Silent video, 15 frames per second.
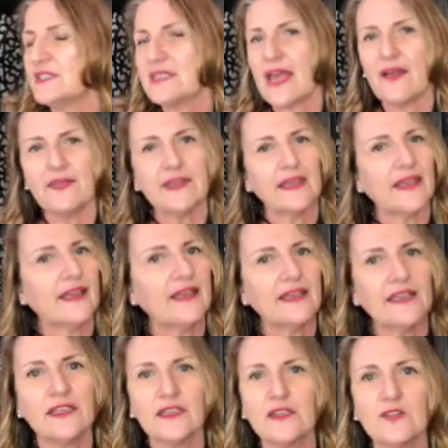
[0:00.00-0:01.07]
out there,
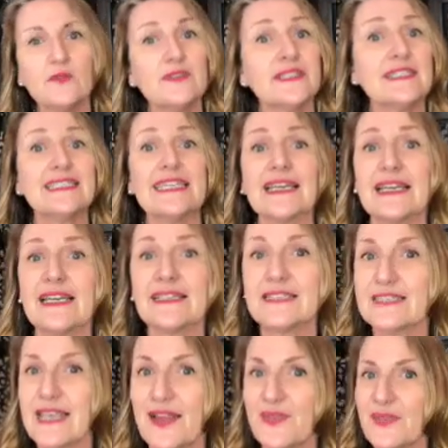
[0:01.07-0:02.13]
you sticklers
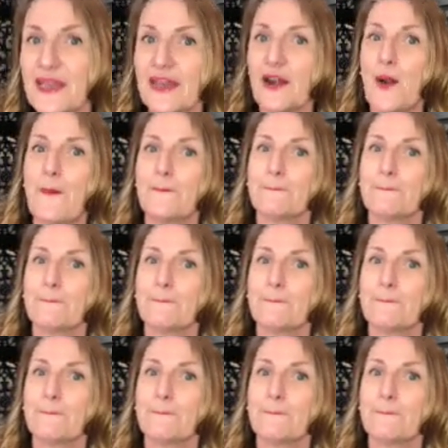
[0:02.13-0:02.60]
out there,